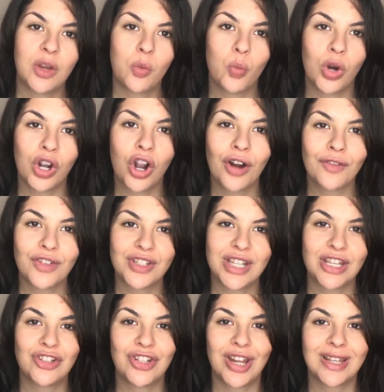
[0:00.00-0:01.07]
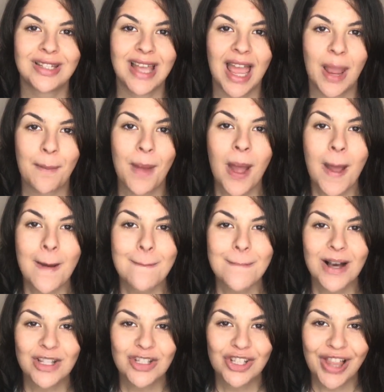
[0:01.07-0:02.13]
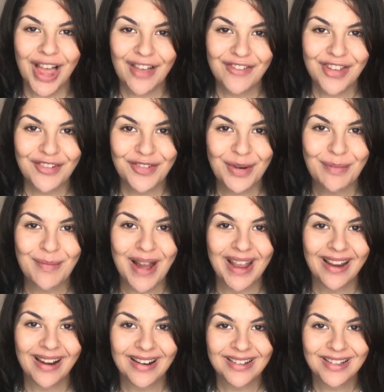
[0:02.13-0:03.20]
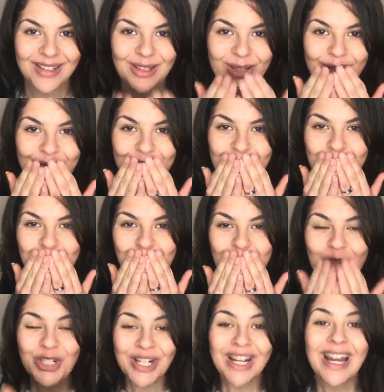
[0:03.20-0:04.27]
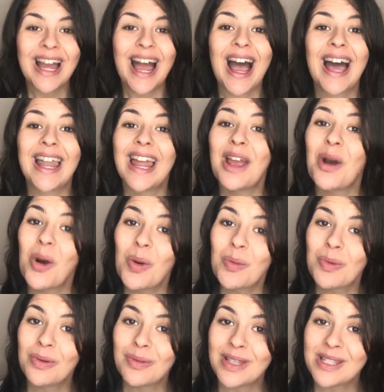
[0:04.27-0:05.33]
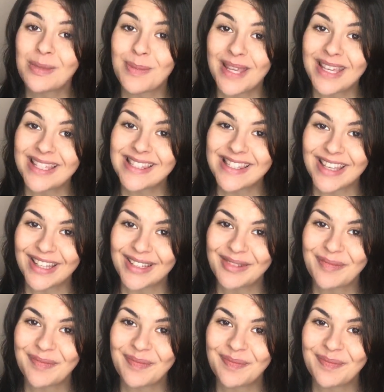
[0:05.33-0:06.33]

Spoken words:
and one conversation at a time. Much love from my heart to yours, and I hope we speak soon.